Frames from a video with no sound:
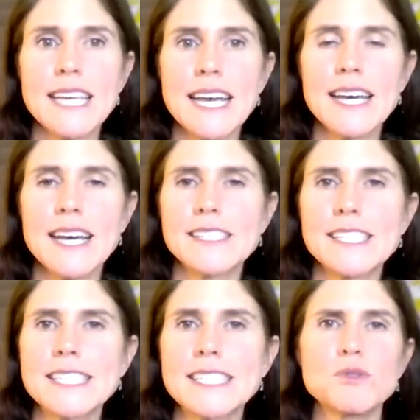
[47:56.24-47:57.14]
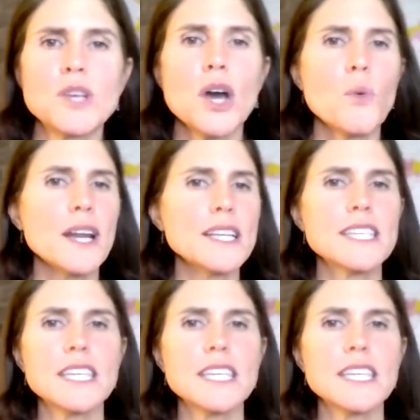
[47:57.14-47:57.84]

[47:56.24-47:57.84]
yeah. I just right. well, wanted if,